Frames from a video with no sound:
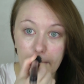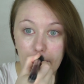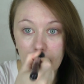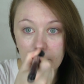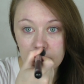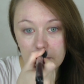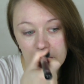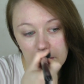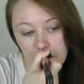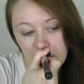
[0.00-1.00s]
I'm actually
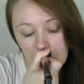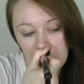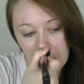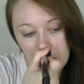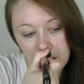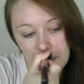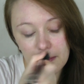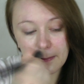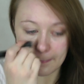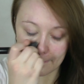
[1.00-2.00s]
buffing it in
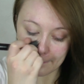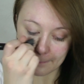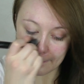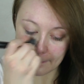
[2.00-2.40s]
using two